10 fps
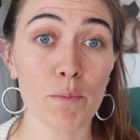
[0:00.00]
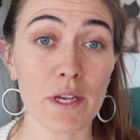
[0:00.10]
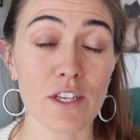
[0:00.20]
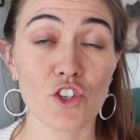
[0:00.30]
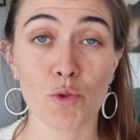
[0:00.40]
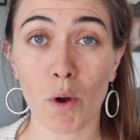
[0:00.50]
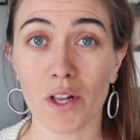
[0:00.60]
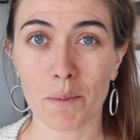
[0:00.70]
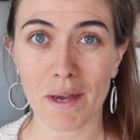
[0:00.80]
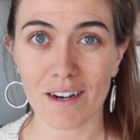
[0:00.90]
be a
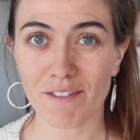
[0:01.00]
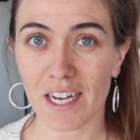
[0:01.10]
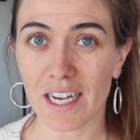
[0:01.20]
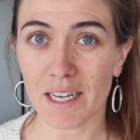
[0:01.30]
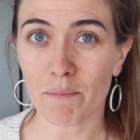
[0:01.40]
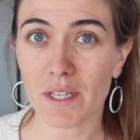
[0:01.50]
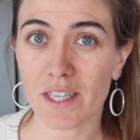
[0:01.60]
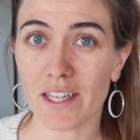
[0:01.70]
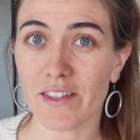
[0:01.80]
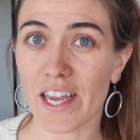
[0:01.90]
small amount of time
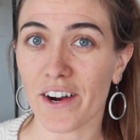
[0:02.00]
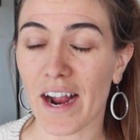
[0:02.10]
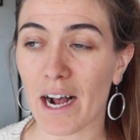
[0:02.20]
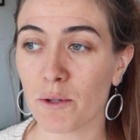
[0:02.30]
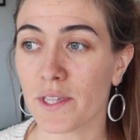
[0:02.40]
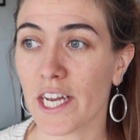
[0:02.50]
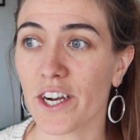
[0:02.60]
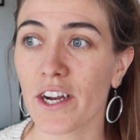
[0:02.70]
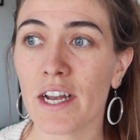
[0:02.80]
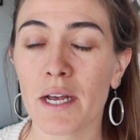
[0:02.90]
that they are out
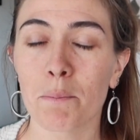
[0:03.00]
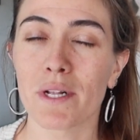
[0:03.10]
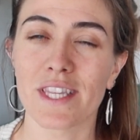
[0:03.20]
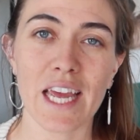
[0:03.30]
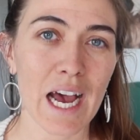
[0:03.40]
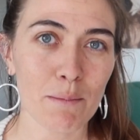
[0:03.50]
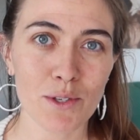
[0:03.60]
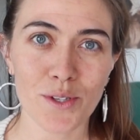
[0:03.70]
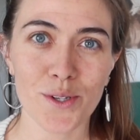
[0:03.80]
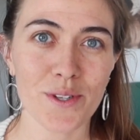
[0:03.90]
there, but they
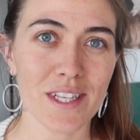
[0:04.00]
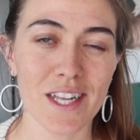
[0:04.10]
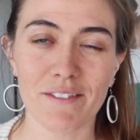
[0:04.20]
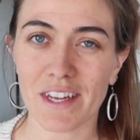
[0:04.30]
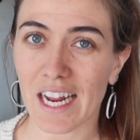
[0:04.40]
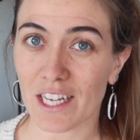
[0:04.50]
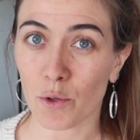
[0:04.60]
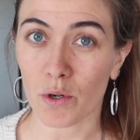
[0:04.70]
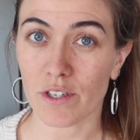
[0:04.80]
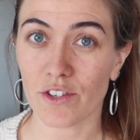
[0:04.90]
absolutely love it, as
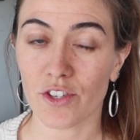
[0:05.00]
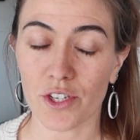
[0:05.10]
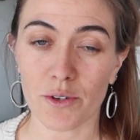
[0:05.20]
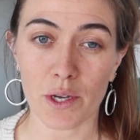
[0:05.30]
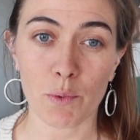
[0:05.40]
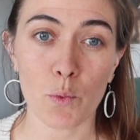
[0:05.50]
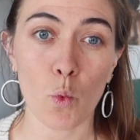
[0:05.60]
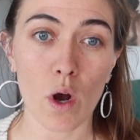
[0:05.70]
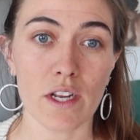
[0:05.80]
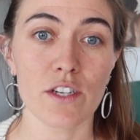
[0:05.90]
horses do, and we
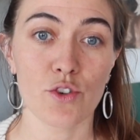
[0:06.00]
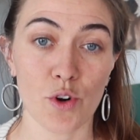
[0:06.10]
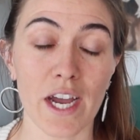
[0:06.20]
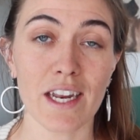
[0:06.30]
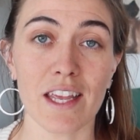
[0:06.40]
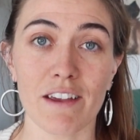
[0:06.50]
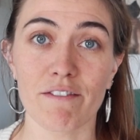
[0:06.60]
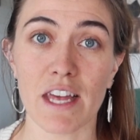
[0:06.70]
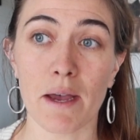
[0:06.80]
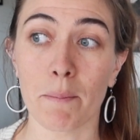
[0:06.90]
want to try to
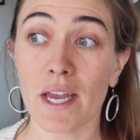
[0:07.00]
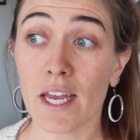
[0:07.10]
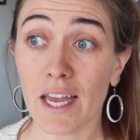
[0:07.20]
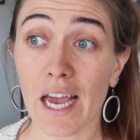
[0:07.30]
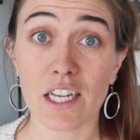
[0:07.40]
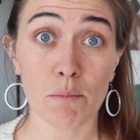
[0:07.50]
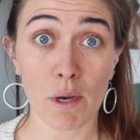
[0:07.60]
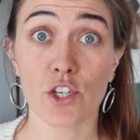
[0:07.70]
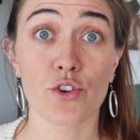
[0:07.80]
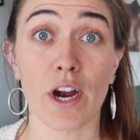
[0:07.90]
give them as
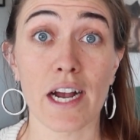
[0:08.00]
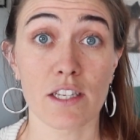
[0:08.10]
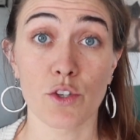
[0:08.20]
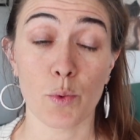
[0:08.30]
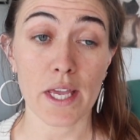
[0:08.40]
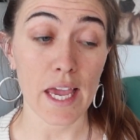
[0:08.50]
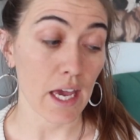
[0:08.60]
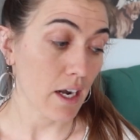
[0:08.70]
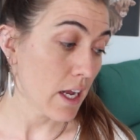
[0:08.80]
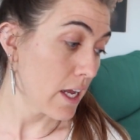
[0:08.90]
much grass as we
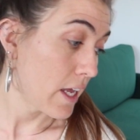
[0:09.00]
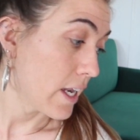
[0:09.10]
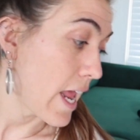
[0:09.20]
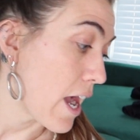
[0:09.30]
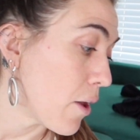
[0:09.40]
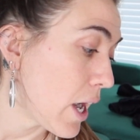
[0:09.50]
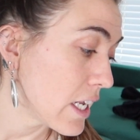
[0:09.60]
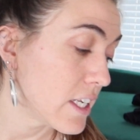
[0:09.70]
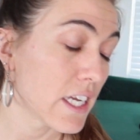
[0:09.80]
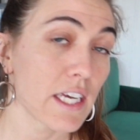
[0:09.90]
can. Now, I
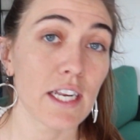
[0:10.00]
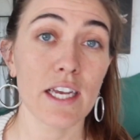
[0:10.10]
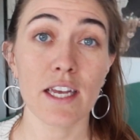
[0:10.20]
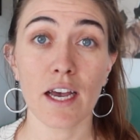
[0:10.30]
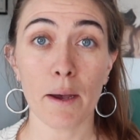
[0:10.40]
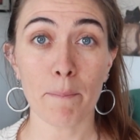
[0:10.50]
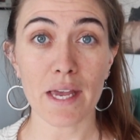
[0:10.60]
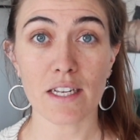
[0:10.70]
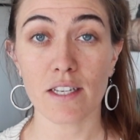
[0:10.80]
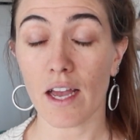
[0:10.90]
did a
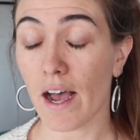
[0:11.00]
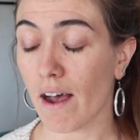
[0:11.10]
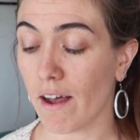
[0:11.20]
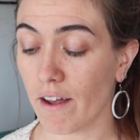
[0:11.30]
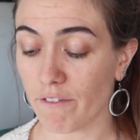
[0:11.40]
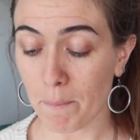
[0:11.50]
bit of